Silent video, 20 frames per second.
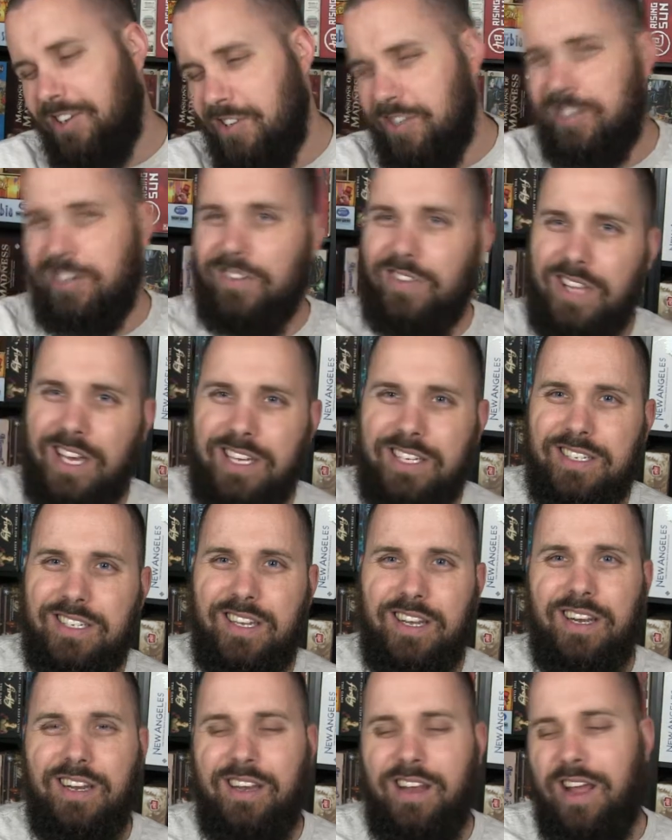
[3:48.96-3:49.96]
just do
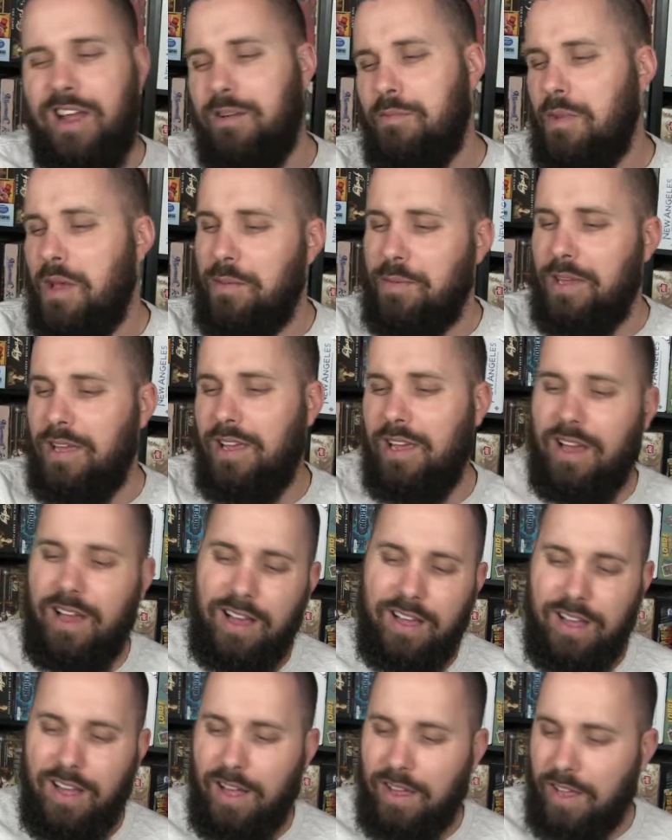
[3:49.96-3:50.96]
this, and maybe
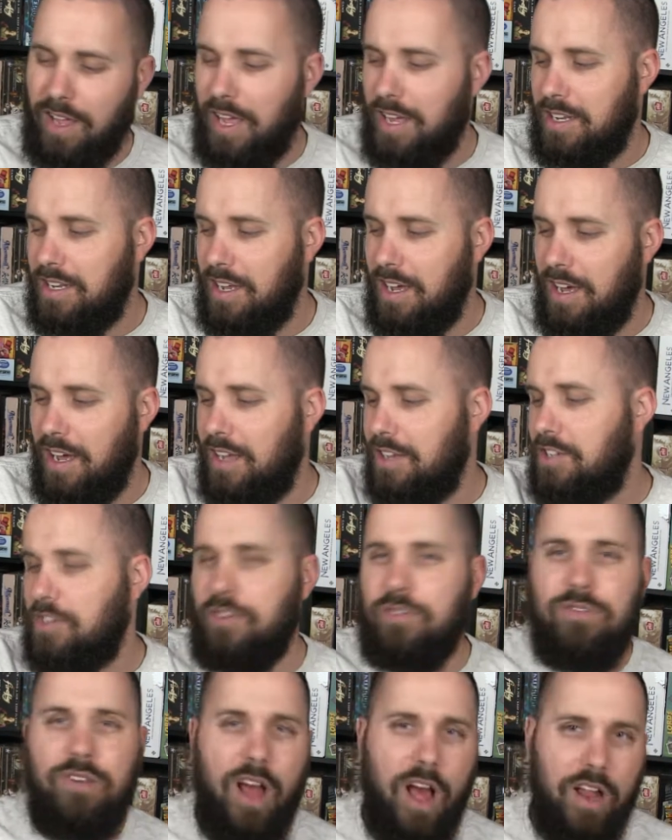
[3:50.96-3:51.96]
I'll get
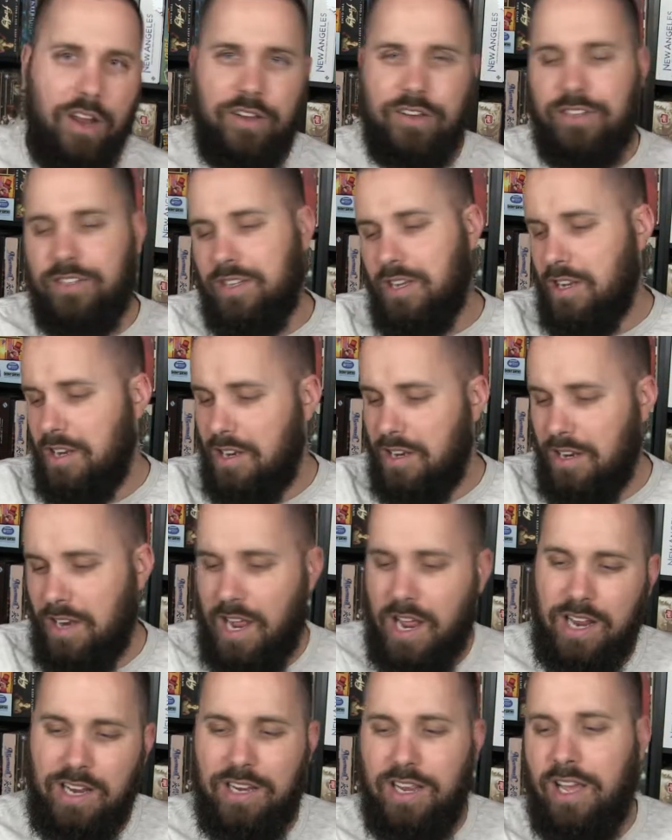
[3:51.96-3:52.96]
$2
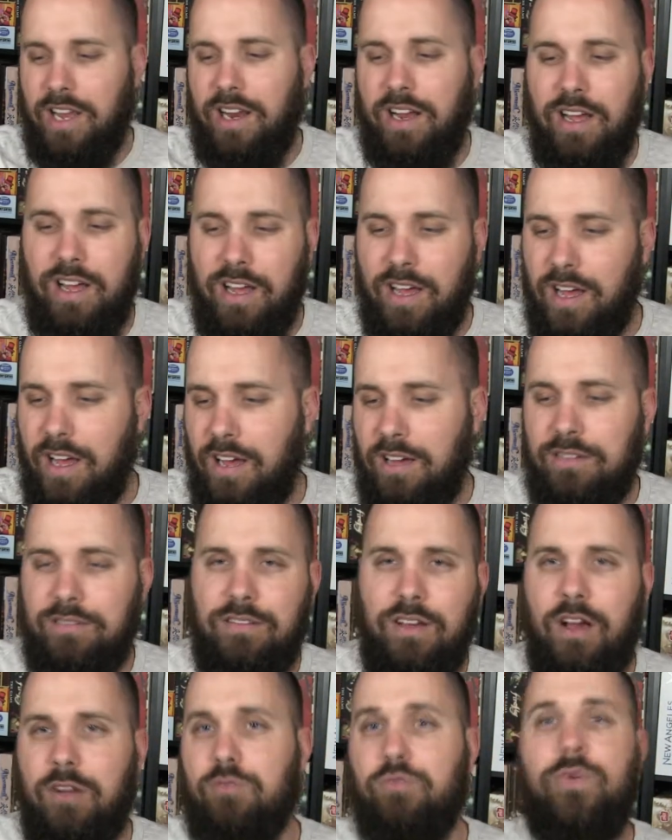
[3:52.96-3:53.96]
and get a
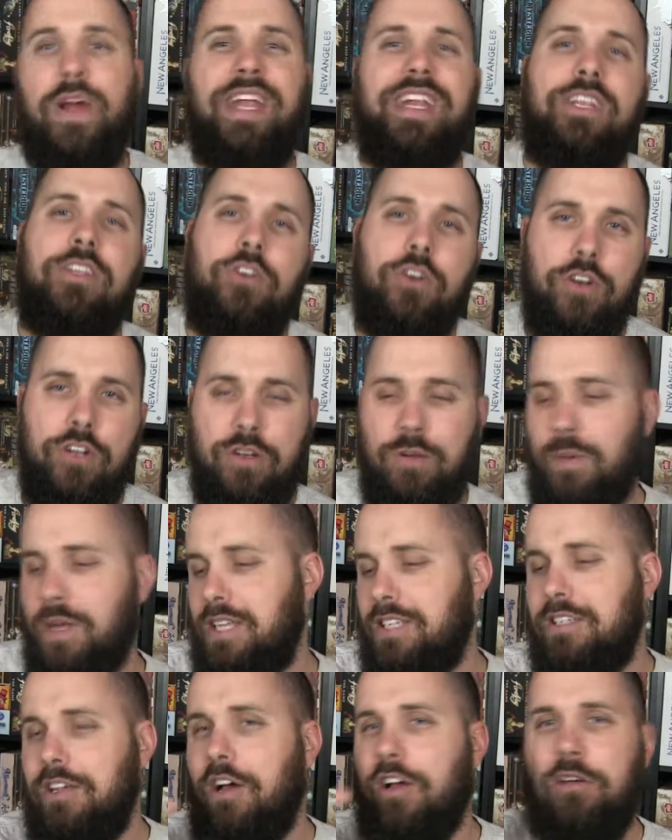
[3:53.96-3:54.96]
red good,
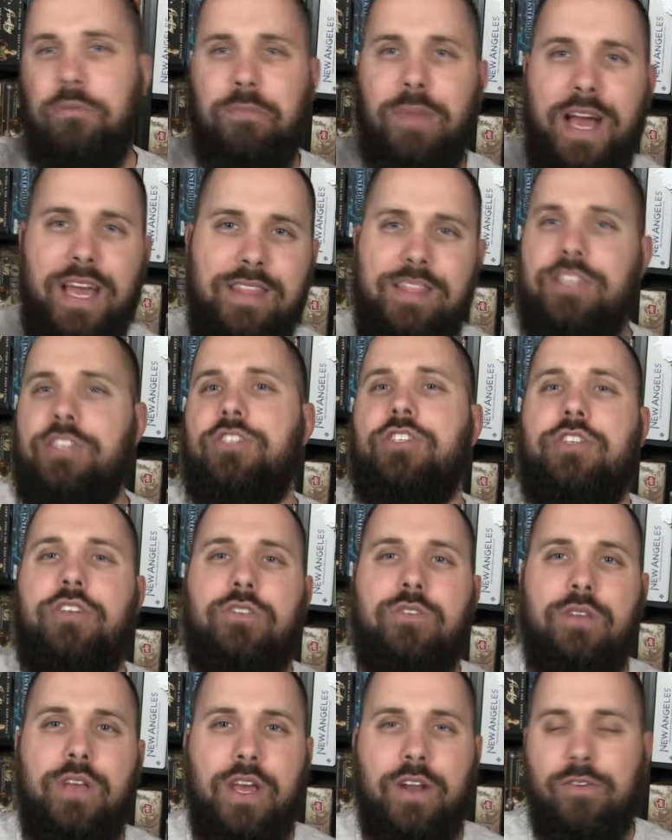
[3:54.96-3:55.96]
because I'll combine these
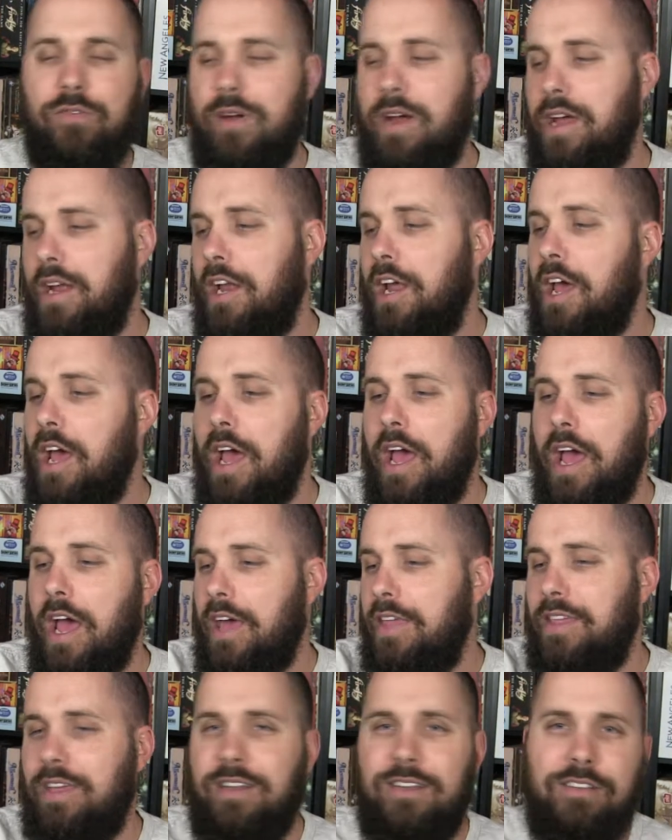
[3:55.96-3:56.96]
2, get a red,
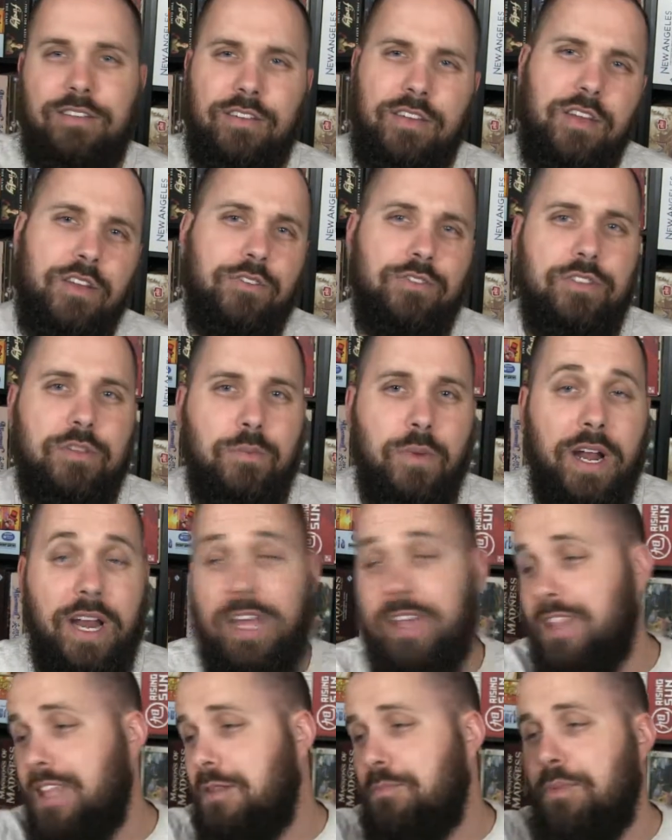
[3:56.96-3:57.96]
and then use the
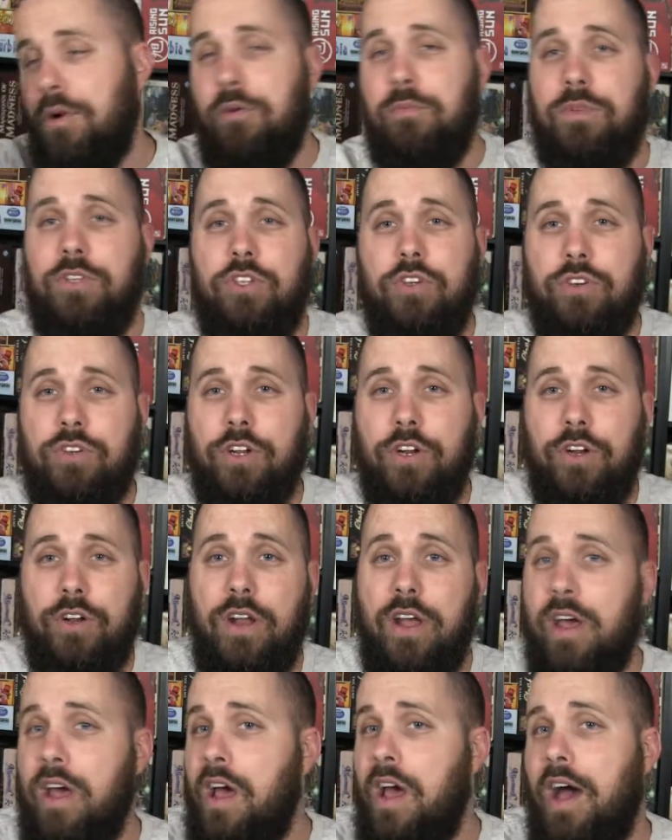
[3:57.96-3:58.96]
money, and then boom, it's your turn.
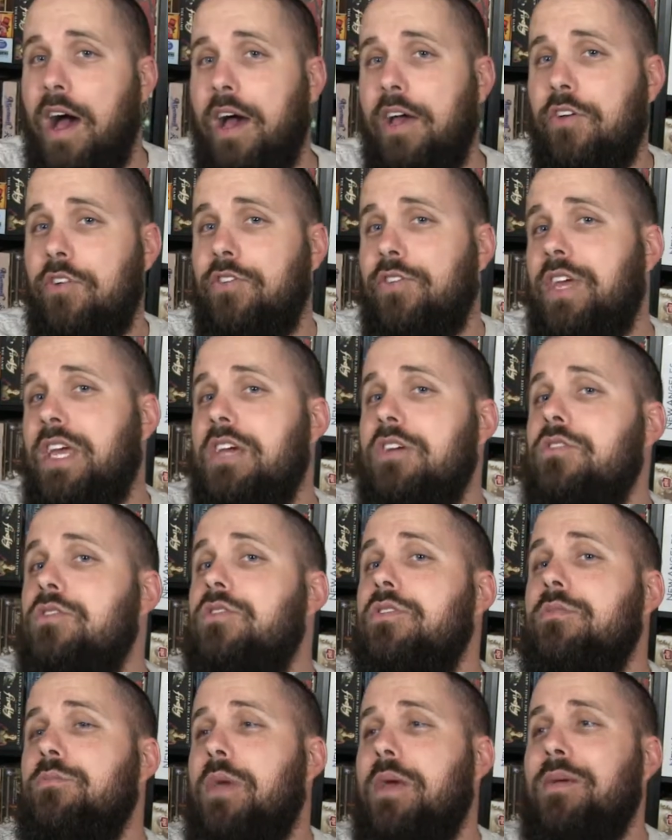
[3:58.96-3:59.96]
I only used